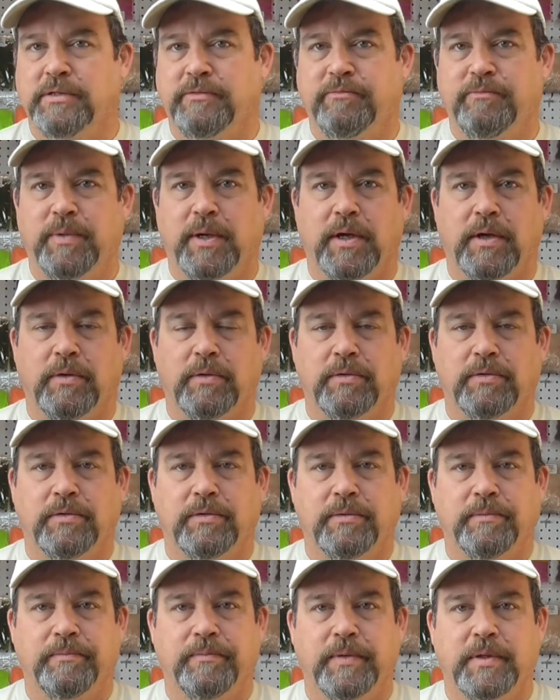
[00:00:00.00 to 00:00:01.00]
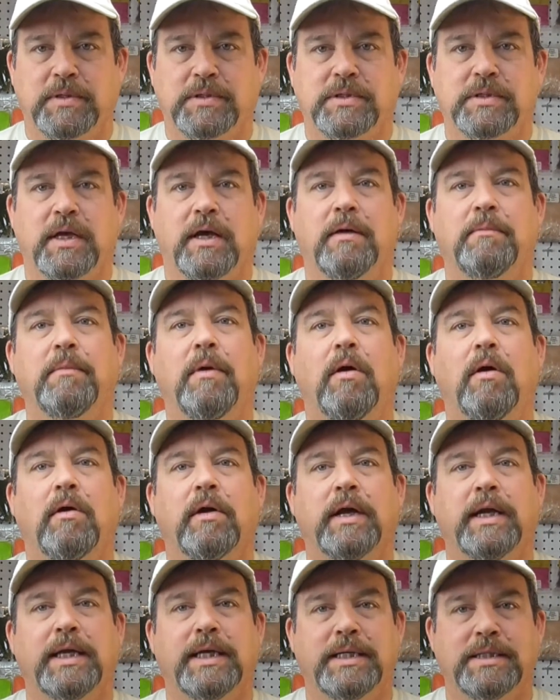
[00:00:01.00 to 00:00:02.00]
of both. Some
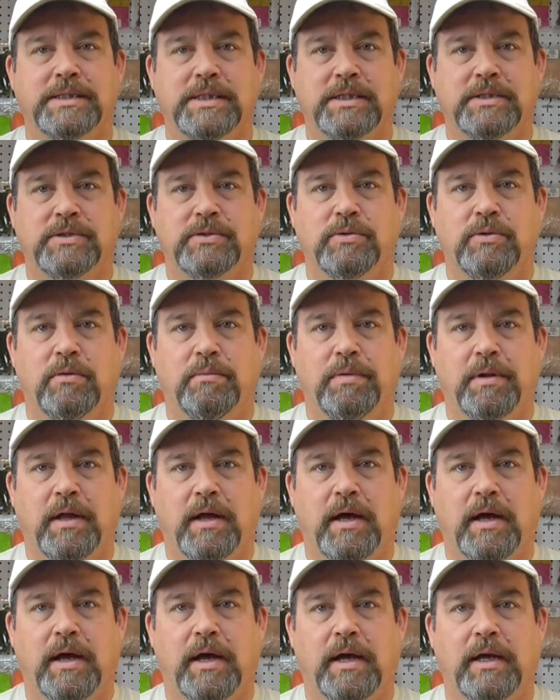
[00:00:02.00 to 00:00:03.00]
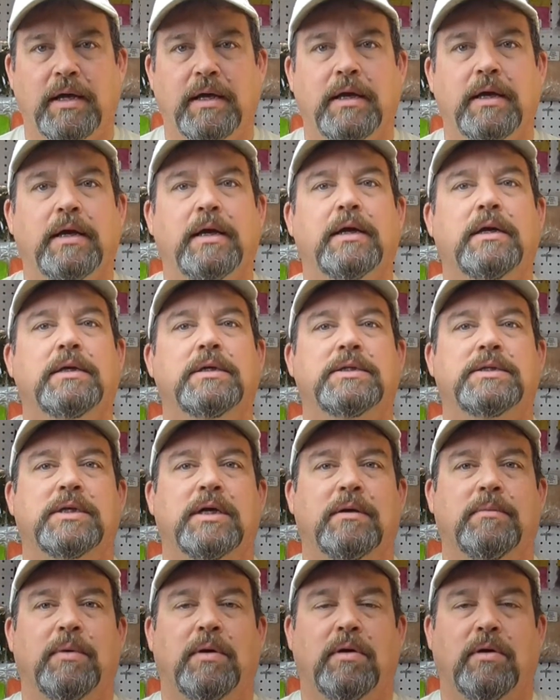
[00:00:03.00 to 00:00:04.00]
are easy to apply,
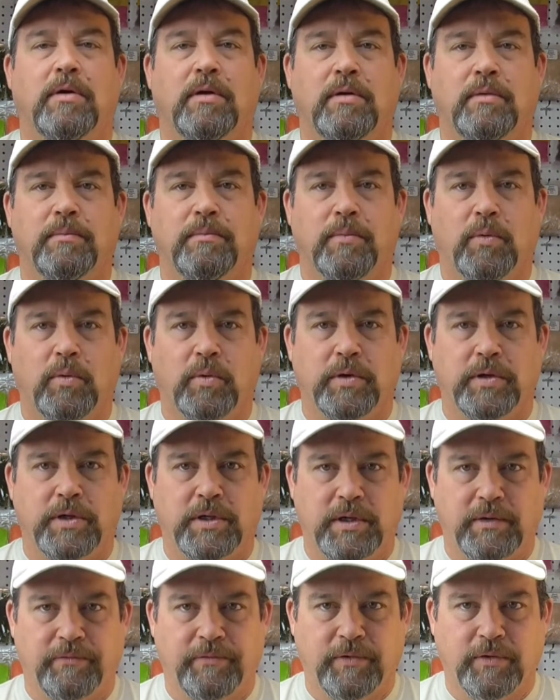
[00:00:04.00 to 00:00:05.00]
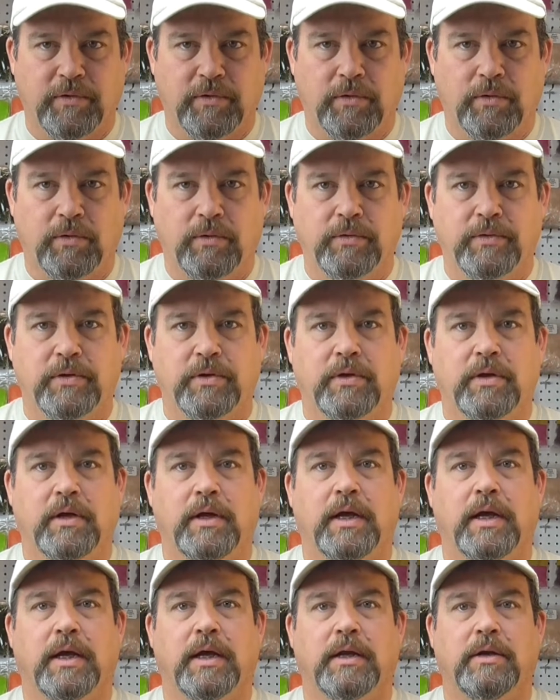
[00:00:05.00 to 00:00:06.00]
some are more difficult
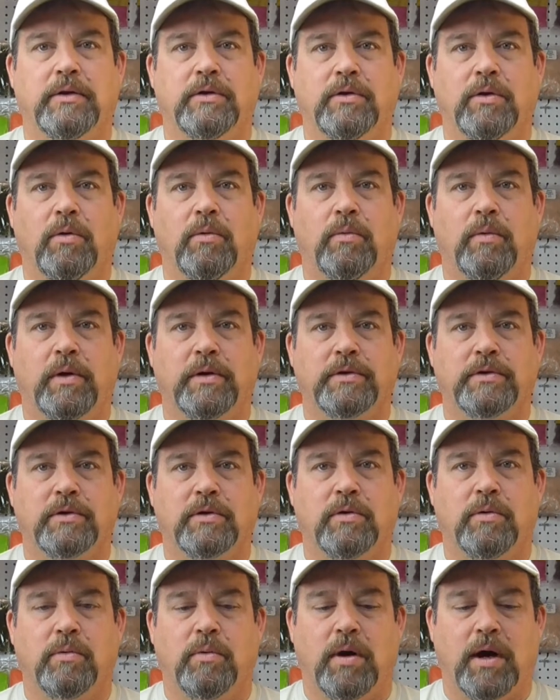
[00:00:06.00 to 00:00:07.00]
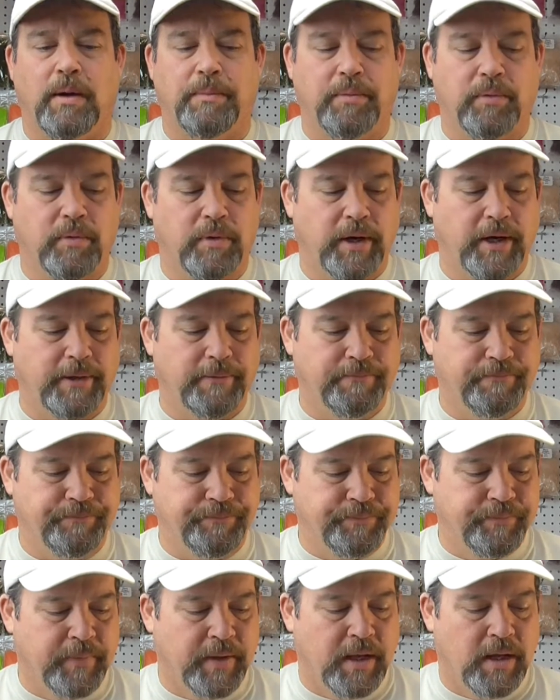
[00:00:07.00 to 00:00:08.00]
and don't want to cooperate.
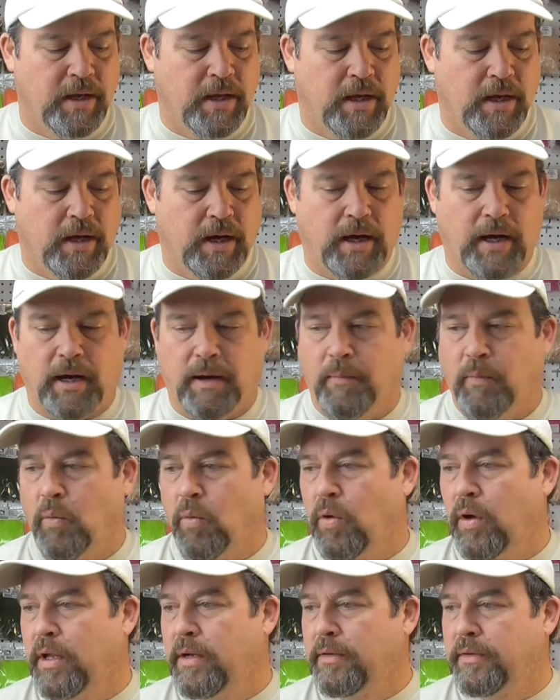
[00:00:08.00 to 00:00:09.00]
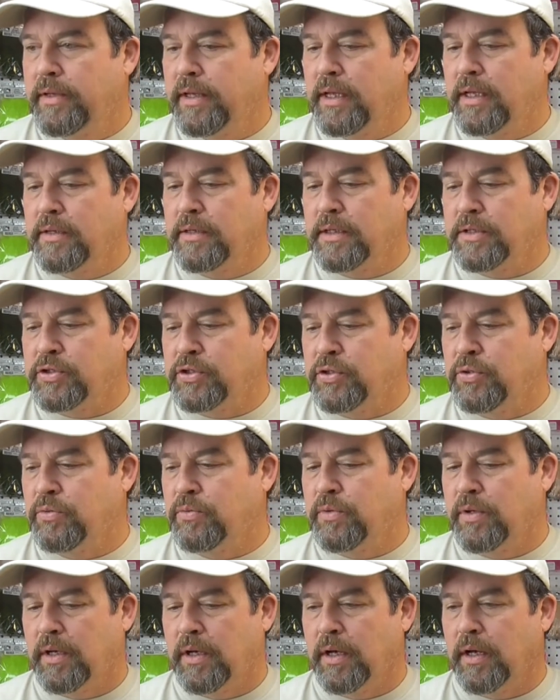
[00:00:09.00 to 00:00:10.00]
One thing that you
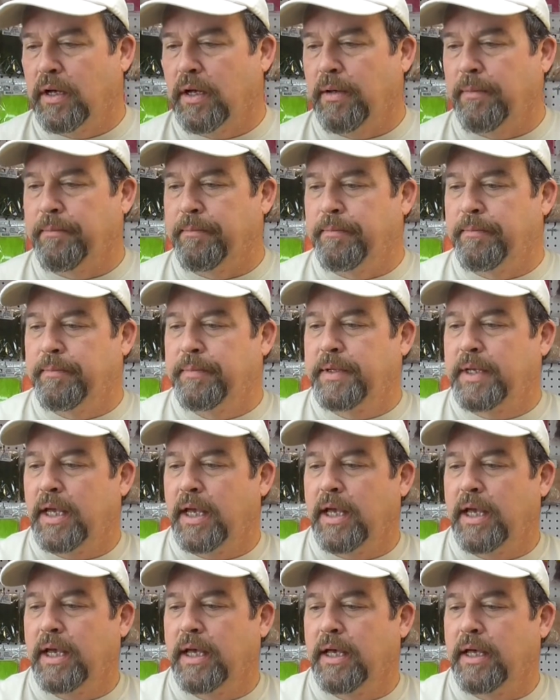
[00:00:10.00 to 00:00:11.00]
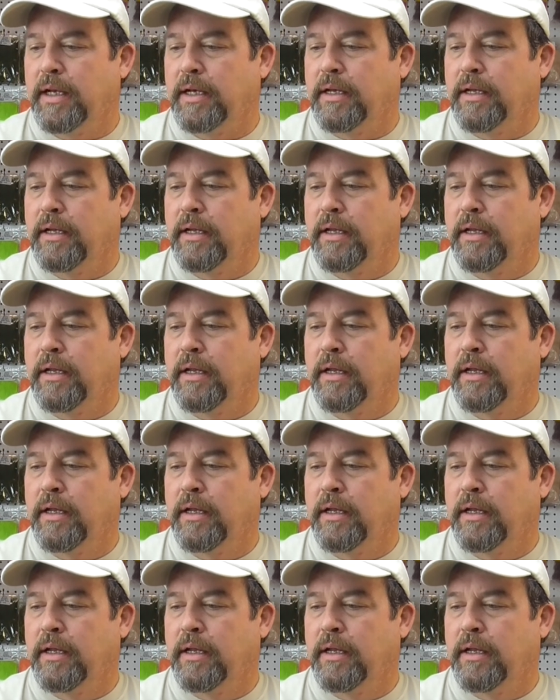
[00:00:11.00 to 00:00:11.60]
can